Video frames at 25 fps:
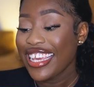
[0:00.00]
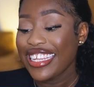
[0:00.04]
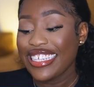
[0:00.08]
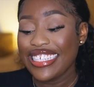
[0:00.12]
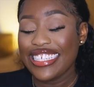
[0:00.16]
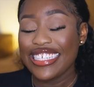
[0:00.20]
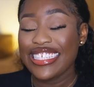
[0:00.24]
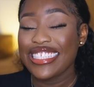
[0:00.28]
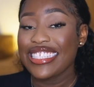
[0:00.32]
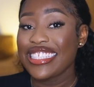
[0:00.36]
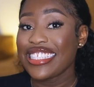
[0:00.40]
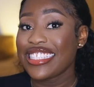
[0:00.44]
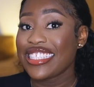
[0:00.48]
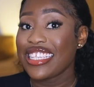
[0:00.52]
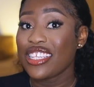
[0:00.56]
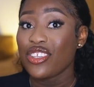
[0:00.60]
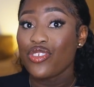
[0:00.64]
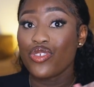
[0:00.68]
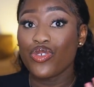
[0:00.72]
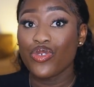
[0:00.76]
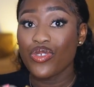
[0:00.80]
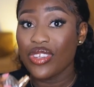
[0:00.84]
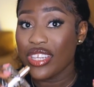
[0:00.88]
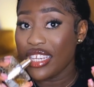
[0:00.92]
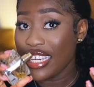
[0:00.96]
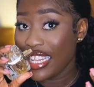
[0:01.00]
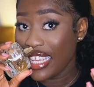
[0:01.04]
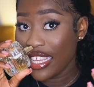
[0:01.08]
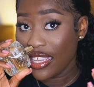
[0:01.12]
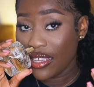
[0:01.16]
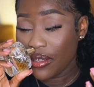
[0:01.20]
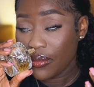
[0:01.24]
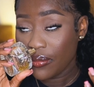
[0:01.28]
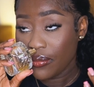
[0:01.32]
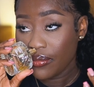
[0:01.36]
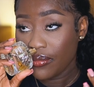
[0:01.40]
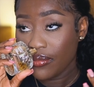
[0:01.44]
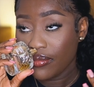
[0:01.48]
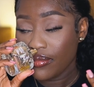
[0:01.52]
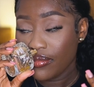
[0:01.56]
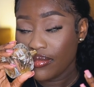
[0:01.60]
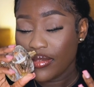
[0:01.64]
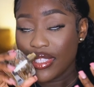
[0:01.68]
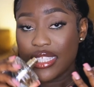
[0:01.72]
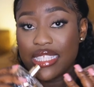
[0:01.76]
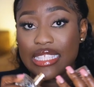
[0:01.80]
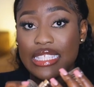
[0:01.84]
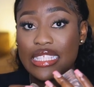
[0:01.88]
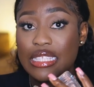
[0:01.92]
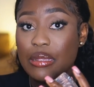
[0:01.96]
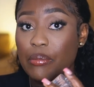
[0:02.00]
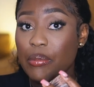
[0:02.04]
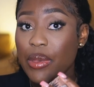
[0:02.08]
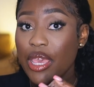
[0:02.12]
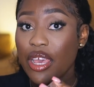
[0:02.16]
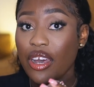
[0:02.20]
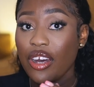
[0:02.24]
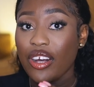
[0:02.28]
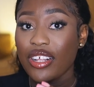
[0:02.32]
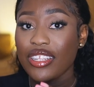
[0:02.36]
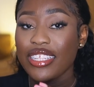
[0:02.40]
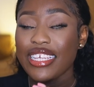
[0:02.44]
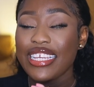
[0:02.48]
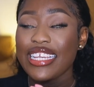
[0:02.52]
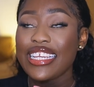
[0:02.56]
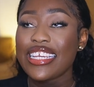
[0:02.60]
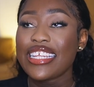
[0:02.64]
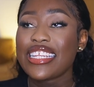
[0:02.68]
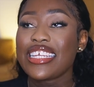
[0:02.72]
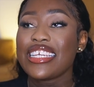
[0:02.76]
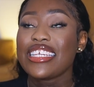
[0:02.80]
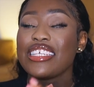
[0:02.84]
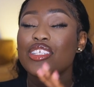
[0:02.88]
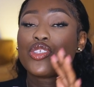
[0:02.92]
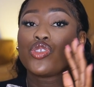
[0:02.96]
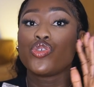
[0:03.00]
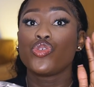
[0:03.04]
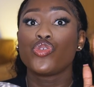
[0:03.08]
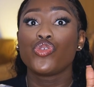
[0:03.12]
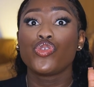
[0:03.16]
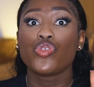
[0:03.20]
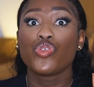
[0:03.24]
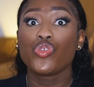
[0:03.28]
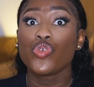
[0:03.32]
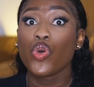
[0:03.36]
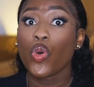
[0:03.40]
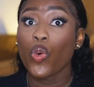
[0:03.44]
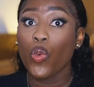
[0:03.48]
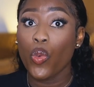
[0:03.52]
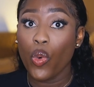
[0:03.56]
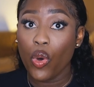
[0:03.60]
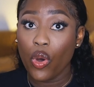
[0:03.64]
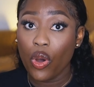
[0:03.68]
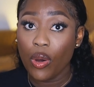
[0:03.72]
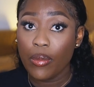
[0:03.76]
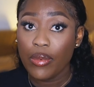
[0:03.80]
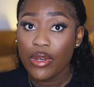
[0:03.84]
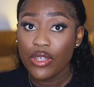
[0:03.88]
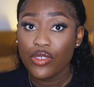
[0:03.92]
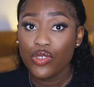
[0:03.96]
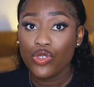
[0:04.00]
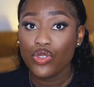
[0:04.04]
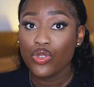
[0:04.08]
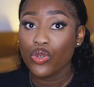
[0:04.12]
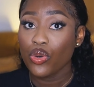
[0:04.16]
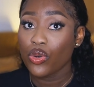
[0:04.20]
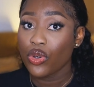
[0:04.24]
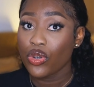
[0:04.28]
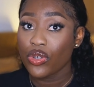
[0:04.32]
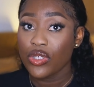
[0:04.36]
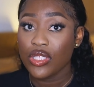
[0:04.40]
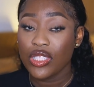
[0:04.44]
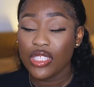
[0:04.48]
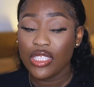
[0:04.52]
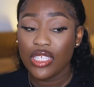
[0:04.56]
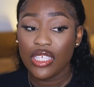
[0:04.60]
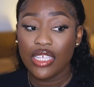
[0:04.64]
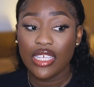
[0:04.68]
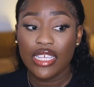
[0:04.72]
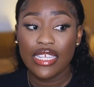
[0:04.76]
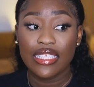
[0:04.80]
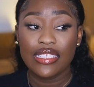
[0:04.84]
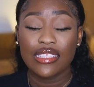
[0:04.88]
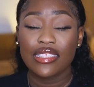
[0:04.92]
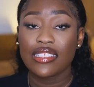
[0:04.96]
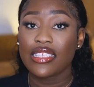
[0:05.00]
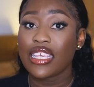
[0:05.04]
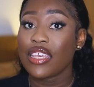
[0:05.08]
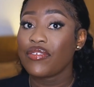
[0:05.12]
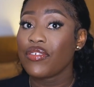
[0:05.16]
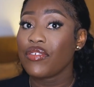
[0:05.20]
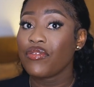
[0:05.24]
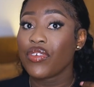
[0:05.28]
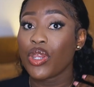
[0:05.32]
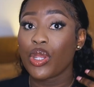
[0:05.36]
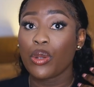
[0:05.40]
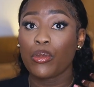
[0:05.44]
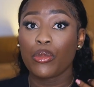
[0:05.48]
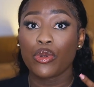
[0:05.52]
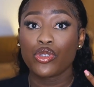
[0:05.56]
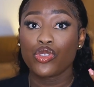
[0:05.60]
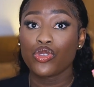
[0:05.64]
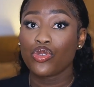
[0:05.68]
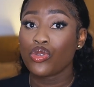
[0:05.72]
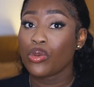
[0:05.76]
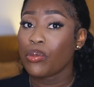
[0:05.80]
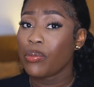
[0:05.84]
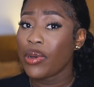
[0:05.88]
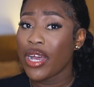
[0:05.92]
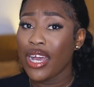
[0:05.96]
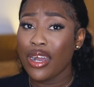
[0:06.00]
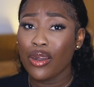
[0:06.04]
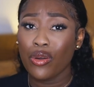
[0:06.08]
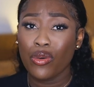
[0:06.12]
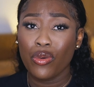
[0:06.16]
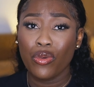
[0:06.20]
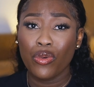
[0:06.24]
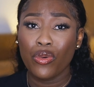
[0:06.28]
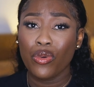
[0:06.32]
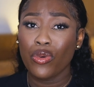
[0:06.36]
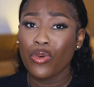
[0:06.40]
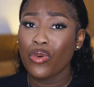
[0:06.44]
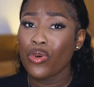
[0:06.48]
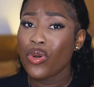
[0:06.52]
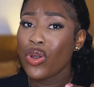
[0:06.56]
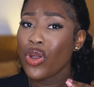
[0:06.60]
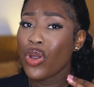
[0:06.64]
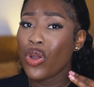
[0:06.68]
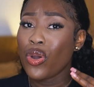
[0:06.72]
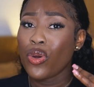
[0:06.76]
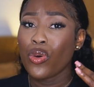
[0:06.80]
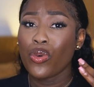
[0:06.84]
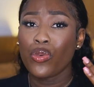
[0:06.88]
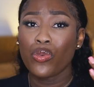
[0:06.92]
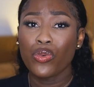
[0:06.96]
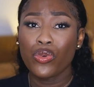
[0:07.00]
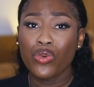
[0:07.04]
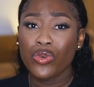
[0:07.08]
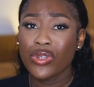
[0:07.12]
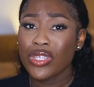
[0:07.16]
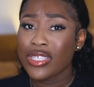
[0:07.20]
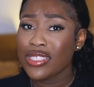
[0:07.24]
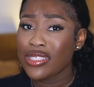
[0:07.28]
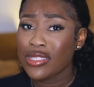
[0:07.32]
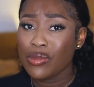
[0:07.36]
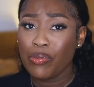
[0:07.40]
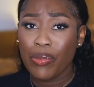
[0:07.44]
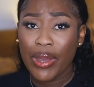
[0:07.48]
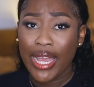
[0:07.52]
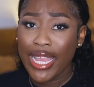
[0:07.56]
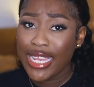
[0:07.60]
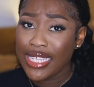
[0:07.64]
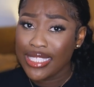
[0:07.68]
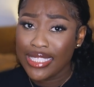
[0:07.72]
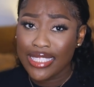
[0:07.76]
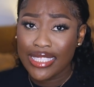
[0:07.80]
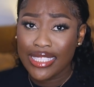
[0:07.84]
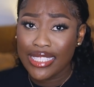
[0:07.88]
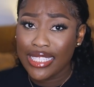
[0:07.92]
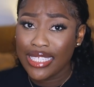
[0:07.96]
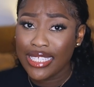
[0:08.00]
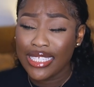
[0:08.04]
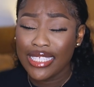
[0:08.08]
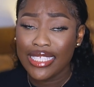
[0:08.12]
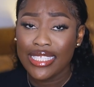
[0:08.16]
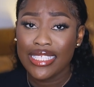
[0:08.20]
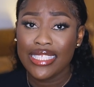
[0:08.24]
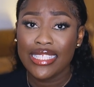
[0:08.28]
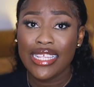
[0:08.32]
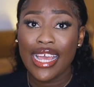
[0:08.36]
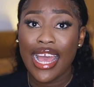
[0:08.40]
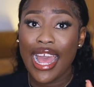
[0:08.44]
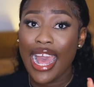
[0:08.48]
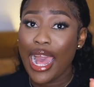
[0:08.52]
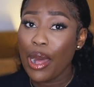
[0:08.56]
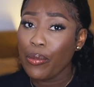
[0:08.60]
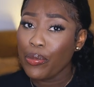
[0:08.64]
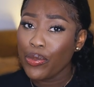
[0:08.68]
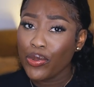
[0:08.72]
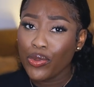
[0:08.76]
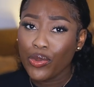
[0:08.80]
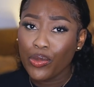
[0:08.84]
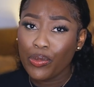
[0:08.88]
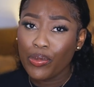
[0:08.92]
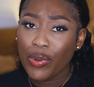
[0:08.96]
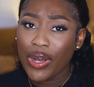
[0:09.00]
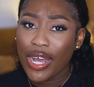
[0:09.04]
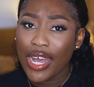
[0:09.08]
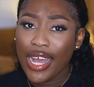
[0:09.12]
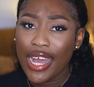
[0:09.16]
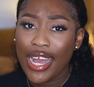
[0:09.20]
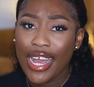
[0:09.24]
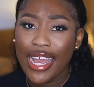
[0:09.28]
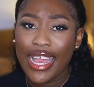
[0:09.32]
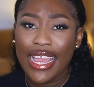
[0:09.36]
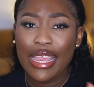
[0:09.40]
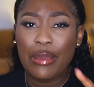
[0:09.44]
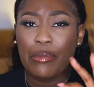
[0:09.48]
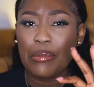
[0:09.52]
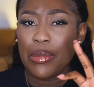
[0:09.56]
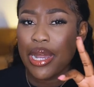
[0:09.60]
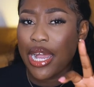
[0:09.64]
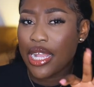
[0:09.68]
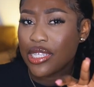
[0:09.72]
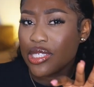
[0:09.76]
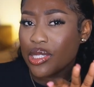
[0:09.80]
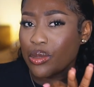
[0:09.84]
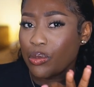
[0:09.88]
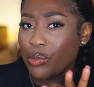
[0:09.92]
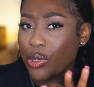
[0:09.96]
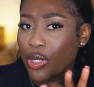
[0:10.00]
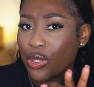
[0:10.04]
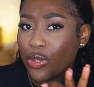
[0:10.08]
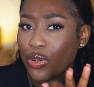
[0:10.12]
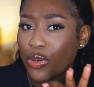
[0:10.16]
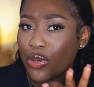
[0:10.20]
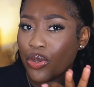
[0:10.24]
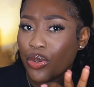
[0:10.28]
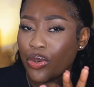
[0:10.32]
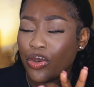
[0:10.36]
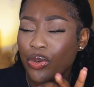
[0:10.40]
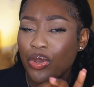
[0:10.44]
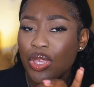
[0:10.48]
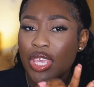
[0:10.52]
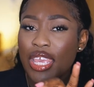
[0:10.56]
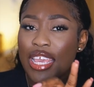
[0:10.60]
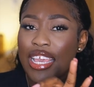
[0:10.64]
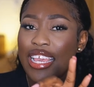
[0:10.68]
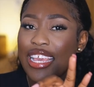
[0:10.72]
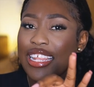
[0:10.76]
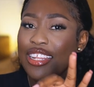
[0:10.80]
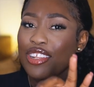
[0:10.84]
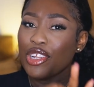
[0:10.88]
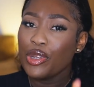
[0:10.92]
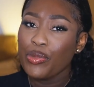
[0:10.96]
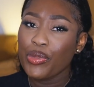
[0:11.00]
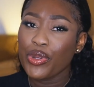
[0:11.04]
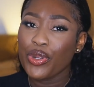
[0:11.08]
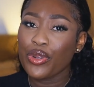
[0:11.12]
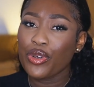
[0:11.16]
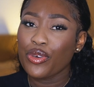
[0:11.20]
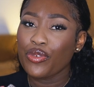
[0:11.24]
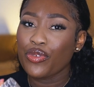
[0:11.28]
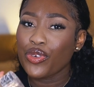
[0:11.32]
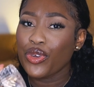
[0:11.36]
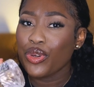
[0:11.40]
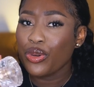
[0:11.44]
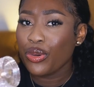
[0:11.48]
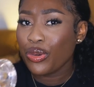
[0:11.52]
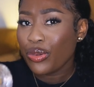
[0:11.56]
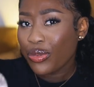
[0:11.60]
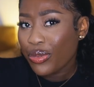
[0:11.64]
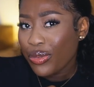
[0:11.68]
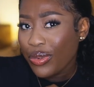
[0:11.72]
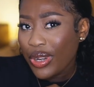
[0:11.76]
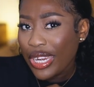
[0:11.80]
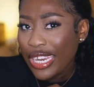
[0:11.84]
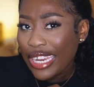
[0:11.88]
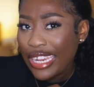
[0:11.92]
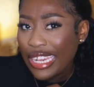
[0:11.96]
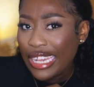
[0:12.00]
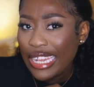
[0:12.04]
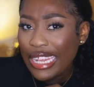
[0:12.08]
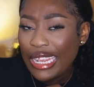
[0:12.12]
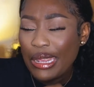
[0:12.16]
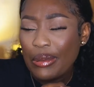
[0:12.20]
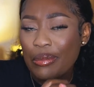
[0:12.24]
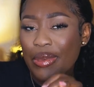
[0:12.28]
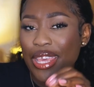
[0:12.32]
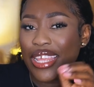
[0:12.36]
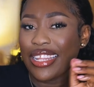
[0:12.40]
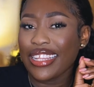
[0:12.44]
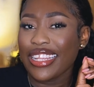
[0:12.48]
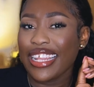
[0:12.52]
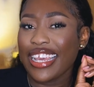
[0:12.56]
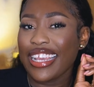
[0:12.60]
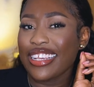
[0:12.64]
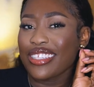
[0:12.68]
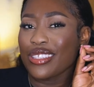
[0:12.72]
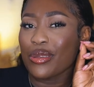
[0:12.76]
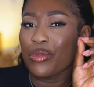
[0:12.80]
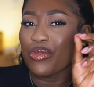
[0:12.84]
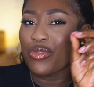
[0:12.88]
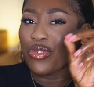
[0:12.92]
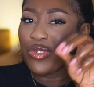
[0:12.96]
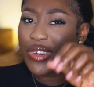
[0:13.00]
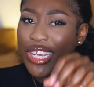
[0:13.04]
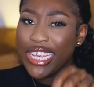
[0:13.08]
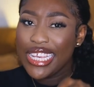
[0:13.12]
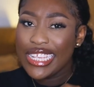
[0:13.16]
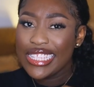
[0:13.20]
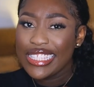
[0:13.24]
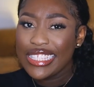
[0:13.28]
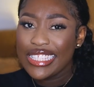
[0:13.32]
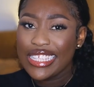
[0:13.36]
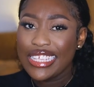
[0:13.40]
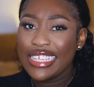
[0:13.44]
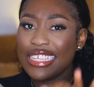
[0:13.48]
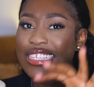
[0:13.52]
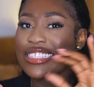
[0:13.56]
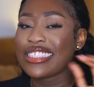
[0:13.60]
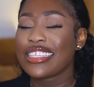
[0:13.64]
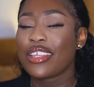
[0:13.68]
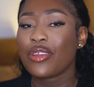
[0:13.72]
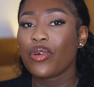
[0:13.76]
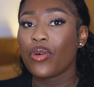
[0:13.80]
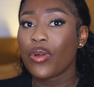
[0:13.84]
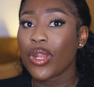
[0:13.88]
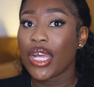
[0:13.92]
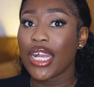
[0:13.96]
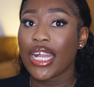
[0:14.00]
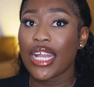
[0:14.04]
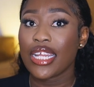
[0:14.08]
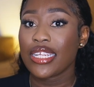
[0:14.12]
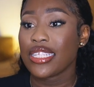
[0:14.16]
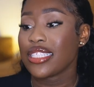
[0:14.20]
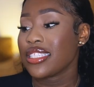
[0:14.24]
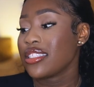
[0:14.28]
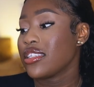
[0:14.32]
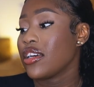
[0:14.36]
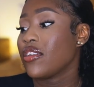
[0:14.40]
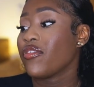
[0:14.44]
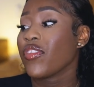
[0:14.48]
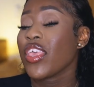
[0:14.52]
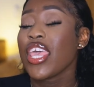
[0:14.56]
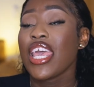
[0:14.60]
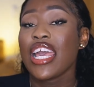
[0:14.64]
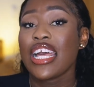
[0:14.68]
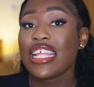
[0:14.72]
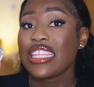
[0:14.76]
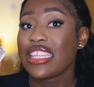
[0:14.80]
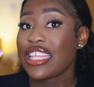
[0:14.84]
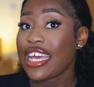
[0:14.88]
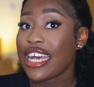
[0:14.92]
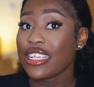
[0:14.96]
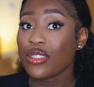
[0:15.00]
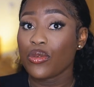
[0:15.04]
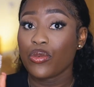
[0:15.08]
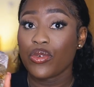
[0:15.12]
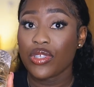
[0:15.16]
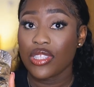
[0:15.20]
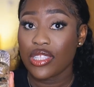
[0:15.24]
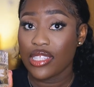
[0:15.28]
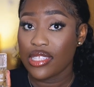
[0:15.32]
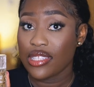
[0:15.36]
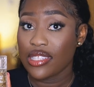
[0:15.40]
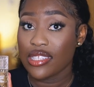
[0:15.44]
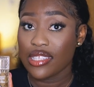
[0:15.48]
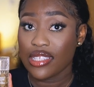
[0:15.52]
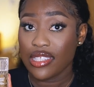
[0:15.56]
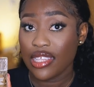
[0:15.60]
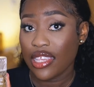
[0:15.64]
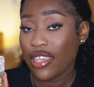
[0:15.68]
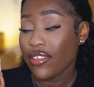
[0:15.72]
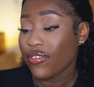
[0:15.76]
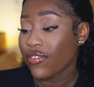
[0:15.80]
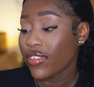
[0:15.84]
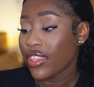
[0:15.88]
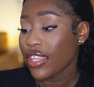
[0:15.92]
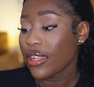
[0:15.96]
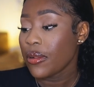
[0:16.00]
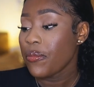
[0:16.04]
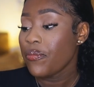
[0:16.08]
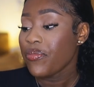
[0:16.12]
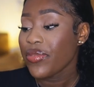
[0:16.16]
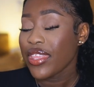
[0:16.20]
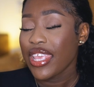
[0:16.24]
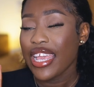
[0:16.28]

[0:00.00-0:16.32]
This is a unique smell. It is so warm, so cozy. It's giving very much tobacco, wood and spices, apple pie, marshmallow, a little bit of cream and like some raisins and all that kind of stuff. That's what this is giving.